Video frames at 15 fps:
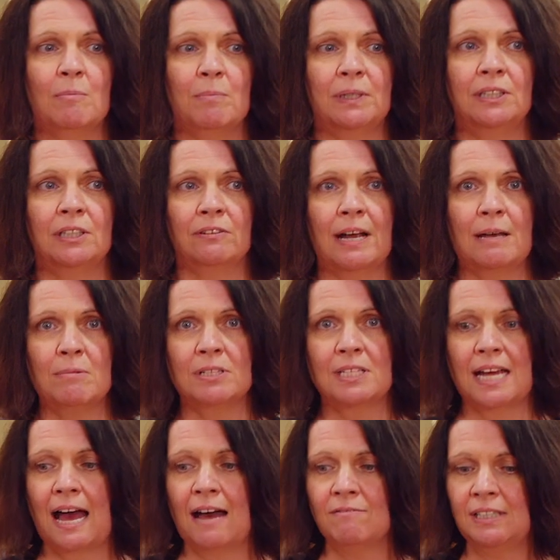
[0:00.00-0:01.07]
but they're able
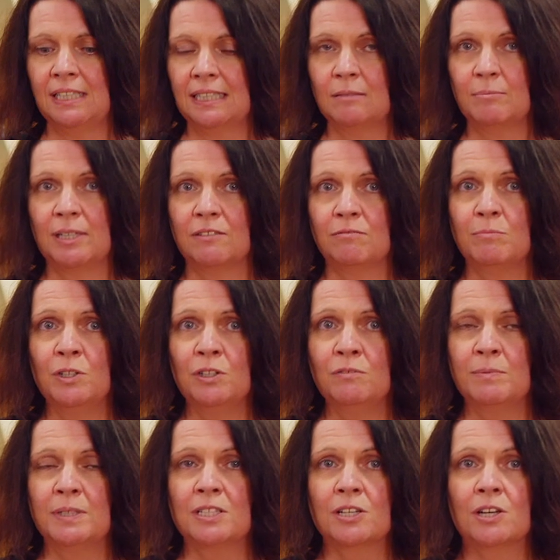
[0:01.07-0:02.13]
to have a little bit of
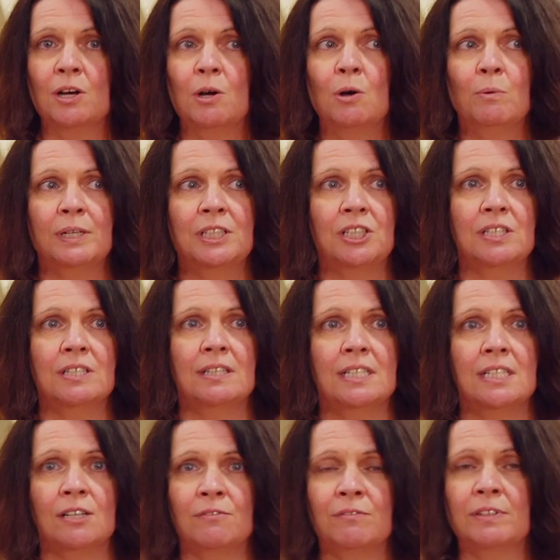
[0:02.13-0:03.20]
movement, which is the
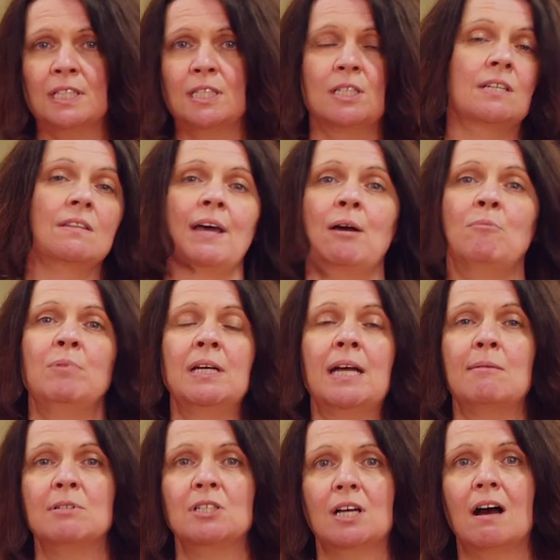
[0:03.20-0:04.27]
difference to them being
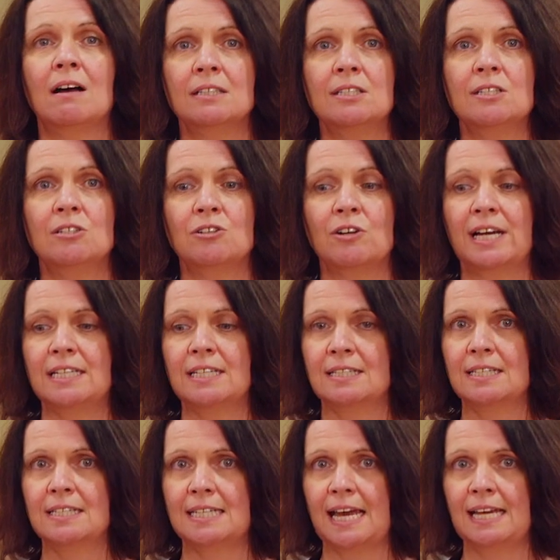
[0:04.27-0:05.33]
able to concentrate
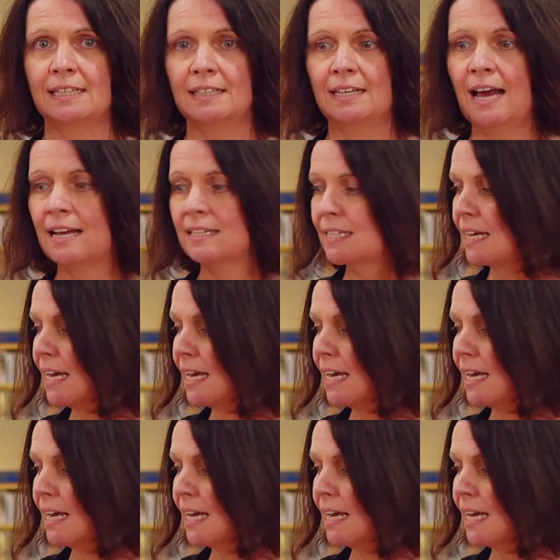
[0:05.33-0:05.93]
and stay in class.